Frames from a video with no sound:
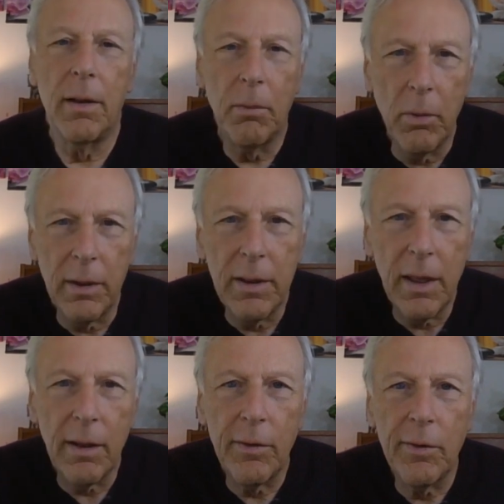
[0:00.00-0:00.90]
one day
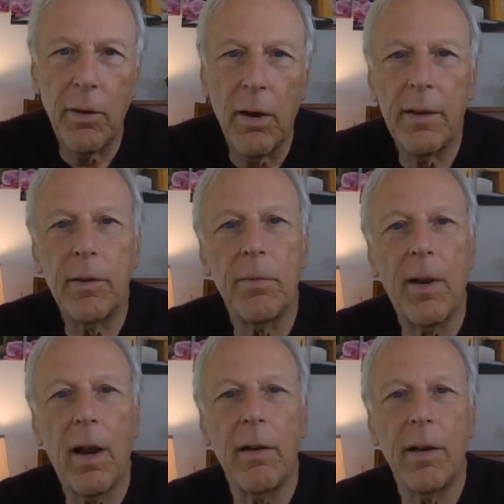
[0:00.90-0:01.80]
they saw these
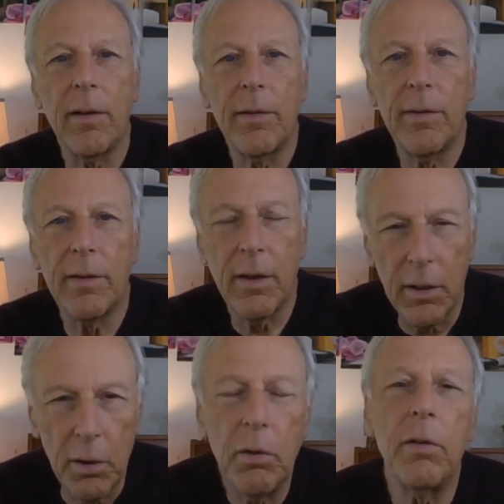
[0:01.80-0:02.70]
various
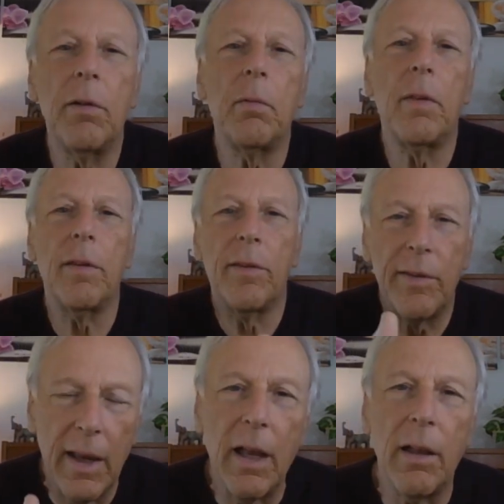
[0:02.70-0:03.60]
canoes with the
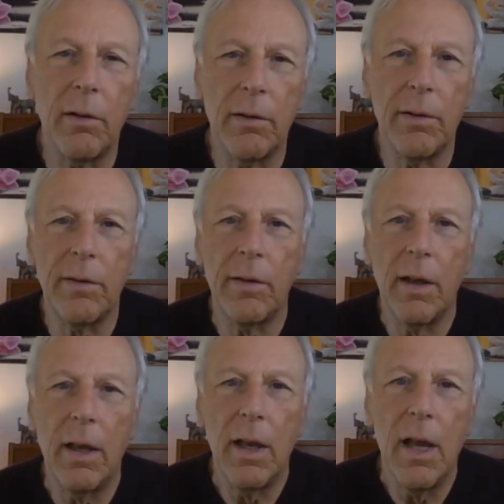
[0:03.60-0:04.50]
sailors
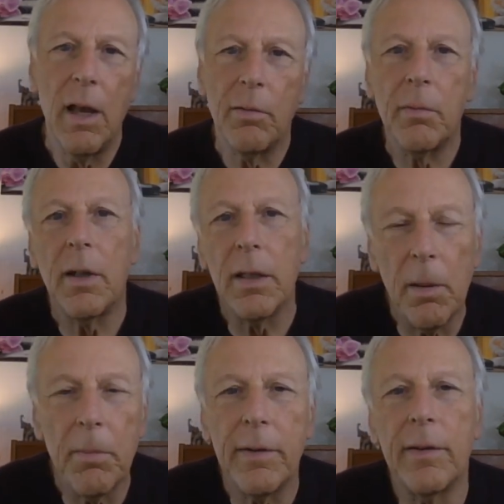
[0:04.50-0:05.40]
from
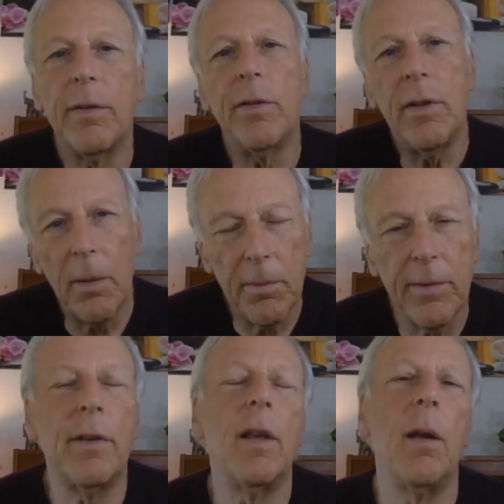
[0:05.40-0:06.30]
Columbus's
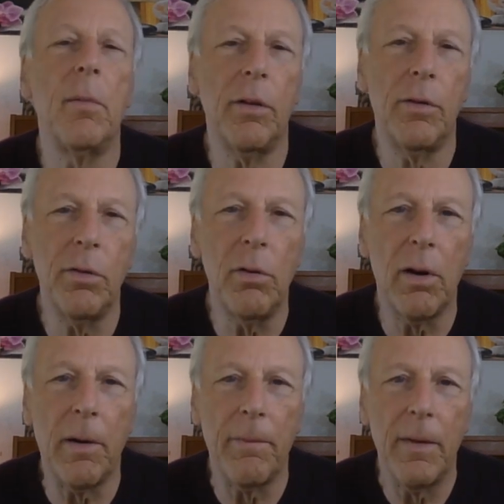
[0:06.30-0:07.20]
ships coming
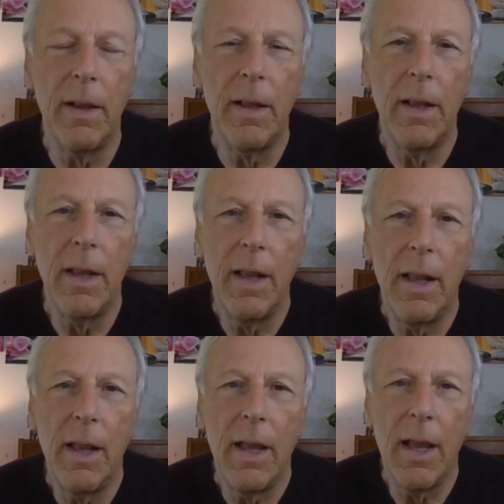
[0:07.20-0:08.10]
ashore.
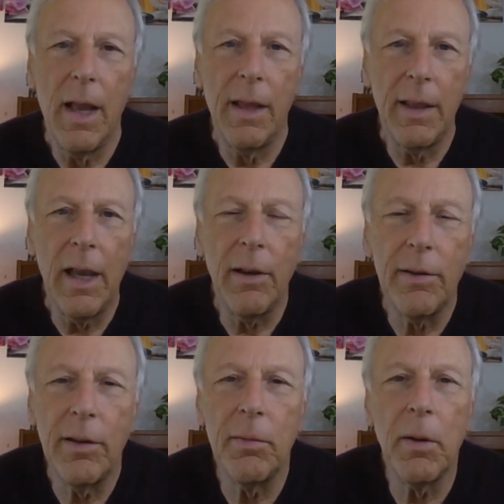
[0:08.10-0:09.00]
And they asked
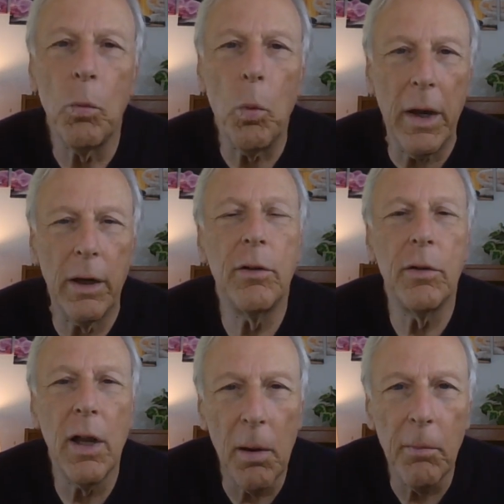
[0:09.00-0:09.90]
these men, "Where did you
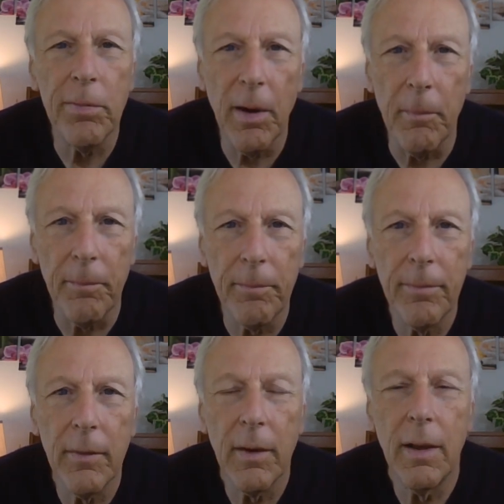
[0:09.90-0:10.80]
come from?"
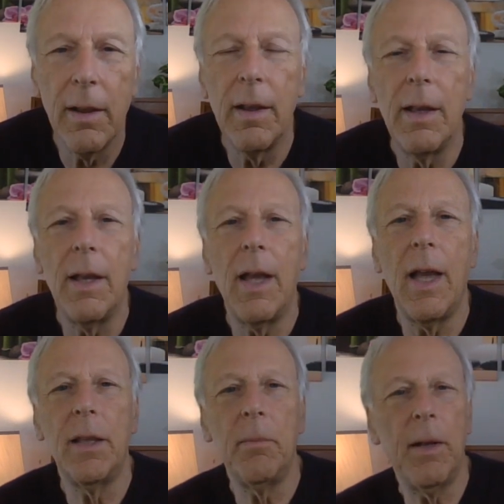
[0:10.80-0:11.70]

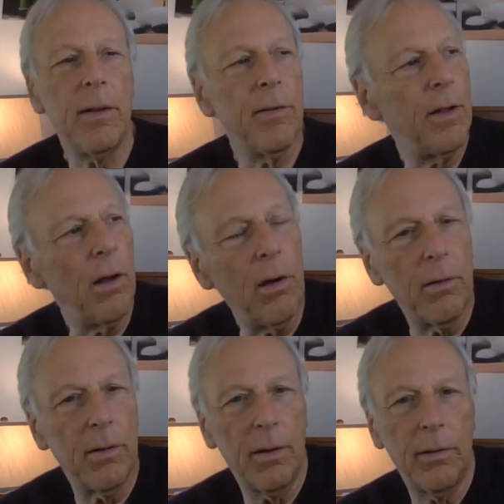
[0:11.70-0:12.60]
And the men said,
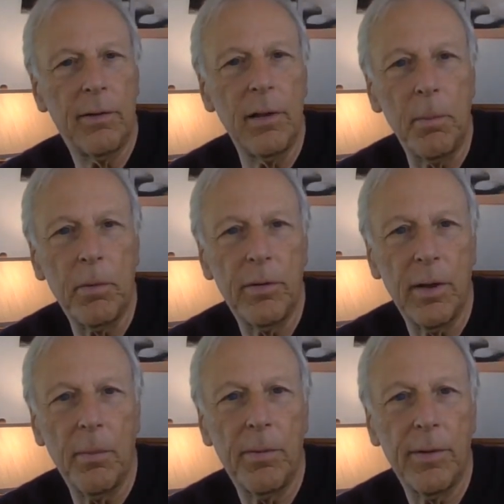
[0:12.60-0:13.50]
"Oh, those clipper
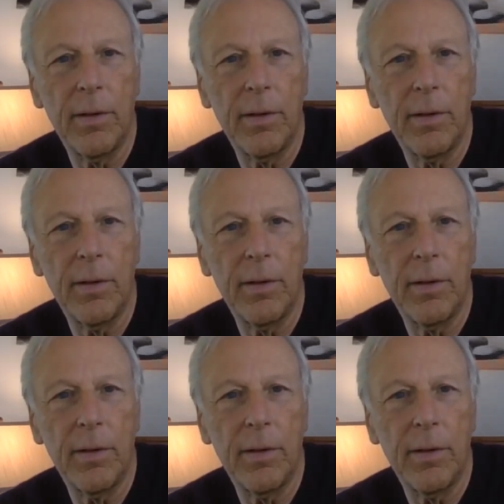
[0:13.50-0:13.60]
ships